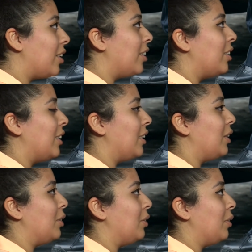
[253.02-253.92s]
sensors
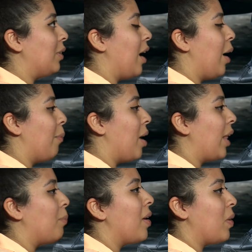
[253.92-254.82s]
to and
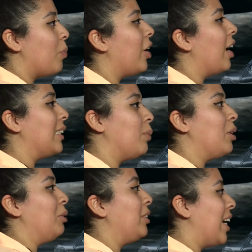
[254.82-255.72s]
like maybe put it on someone
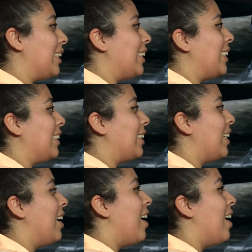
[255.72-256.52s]
who dances,